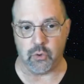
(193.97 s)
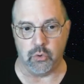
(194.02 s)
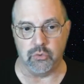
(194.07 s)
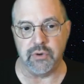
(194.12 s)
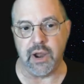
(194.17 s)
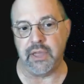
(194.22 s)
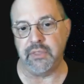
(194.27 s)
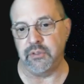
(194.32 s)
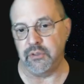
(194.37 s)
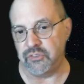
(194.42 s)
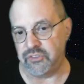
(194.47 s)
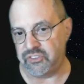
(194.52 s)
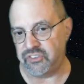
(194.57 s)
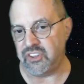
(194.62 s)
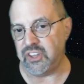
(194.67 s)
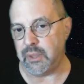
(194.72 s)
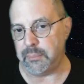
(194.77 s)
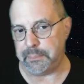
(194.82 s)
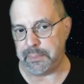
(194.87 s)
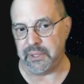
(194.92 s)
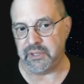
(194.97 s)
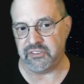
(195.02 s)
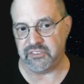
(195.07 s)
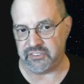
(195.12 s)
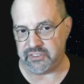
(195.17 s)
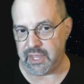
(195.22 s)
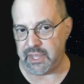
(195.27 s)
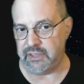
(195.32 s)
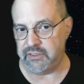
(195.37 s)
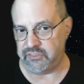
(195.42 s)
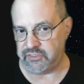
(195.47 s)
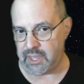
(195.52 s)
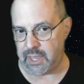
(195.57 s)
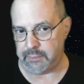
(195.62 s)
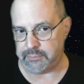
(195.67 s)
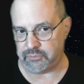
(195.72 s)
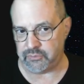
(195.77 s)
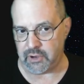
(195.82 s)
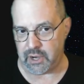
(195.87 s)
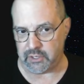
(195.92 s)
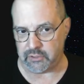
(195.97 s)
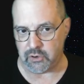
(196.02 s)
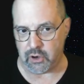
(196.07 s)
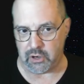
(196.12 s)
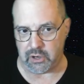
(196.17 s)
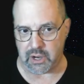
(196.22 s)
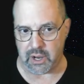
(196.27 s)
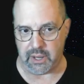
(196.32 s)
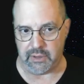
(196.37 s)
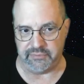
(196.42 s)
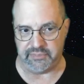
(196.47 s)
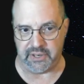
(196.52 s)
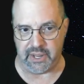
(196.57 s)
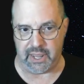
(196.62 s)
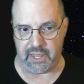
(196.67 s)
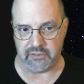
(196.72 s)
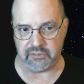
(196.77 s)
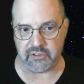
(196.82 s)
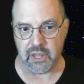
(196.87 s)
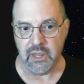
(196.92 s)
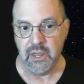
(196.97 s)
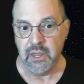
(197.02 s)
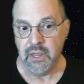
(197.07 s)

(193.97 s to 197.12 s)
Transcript: or rather zip extends abstract archive task,